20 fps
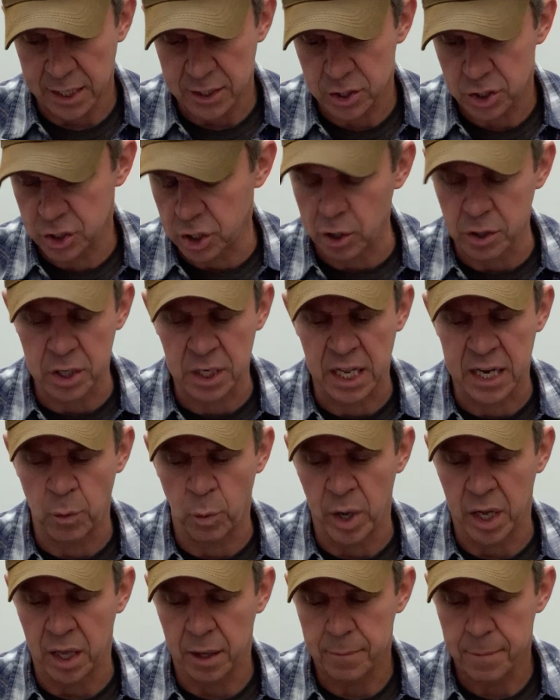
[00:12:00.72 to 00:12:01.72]
I certainly
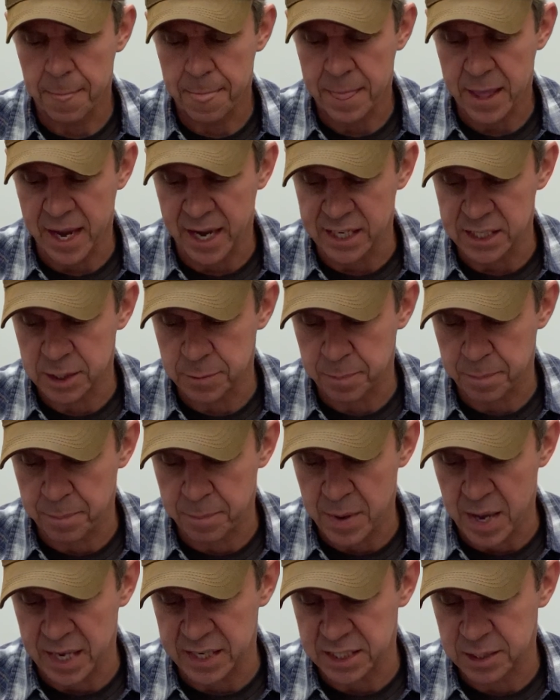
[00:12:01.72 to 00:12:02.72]
will, Aunt
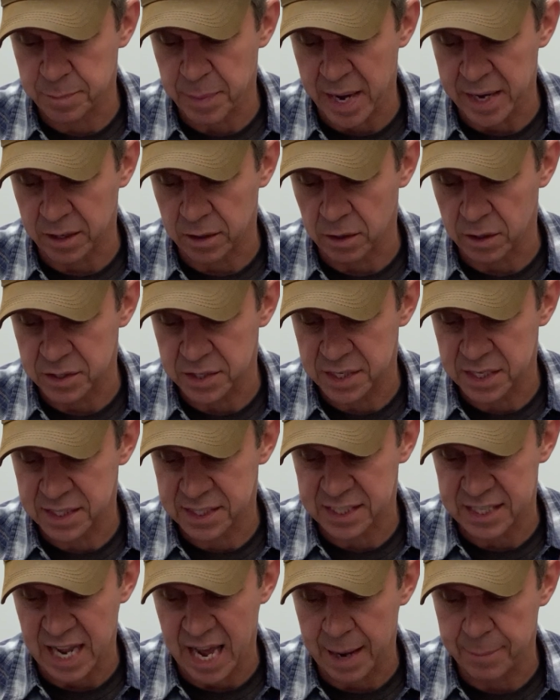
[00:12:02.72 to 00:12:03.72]
Spiker
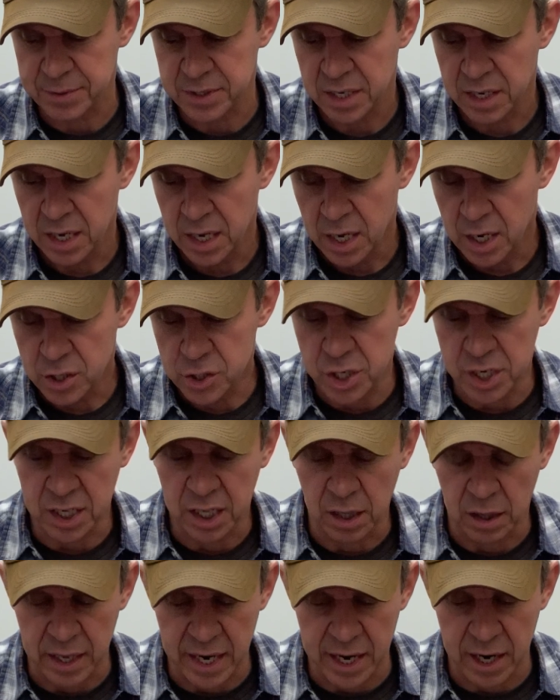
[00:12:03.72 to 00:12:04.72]
snapped. She
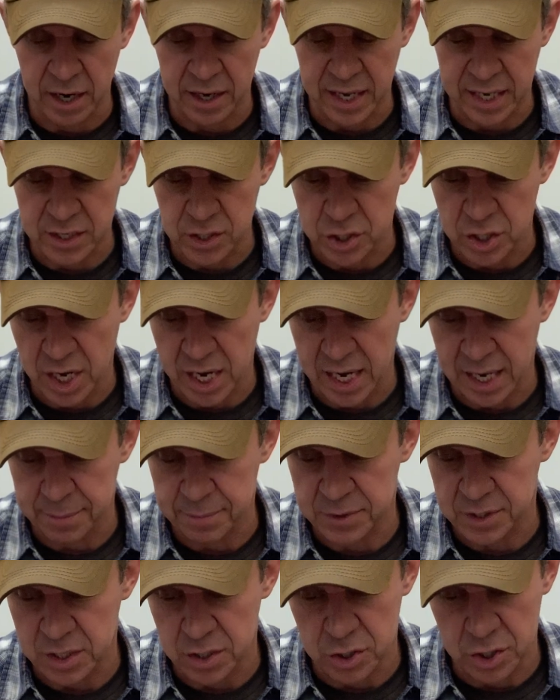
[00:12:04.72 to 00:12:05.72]
glared at
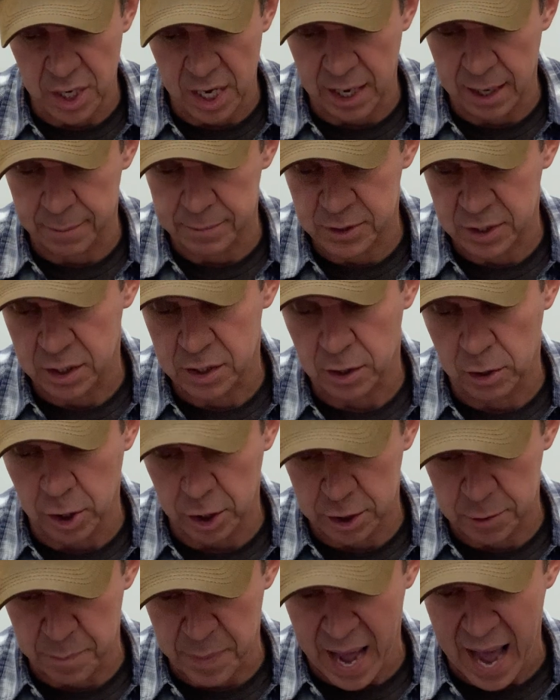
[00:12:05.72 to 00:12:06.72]
James, and James
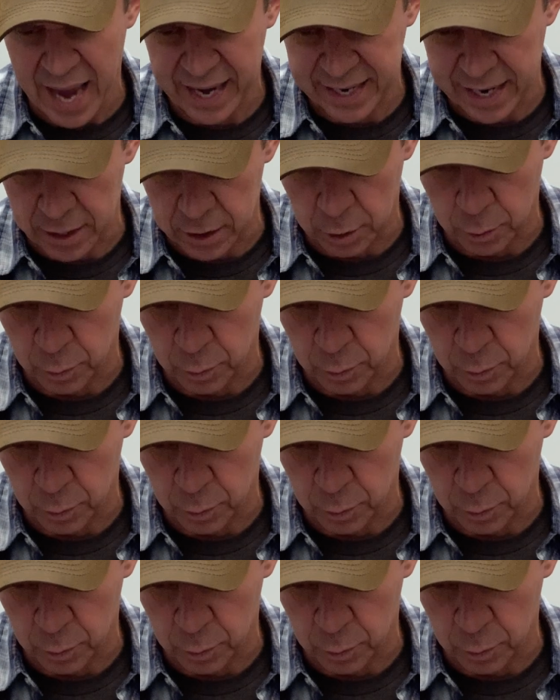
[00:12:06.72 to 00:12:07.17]
looked back at